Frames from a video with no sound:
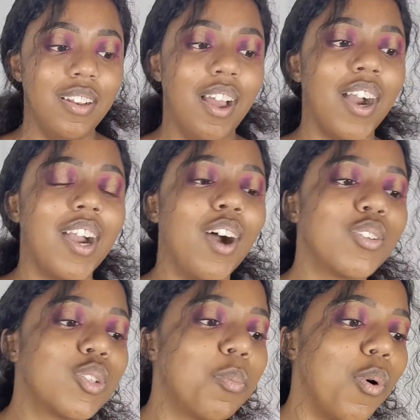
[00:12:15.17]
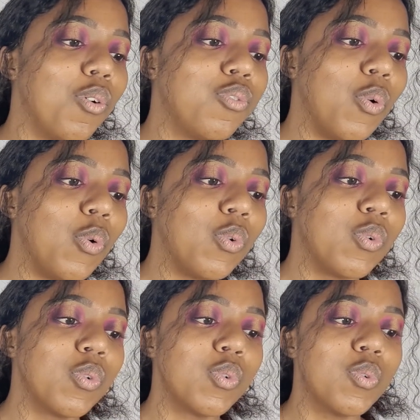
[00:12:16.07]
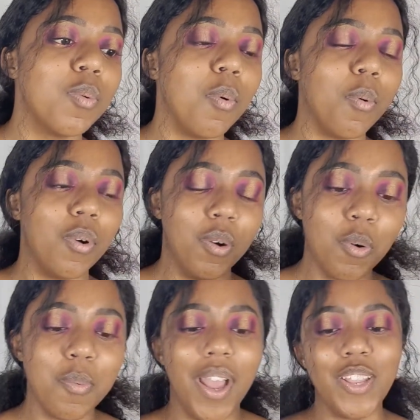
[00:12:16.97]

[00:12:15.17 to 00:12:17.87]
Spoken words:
accountable for uguba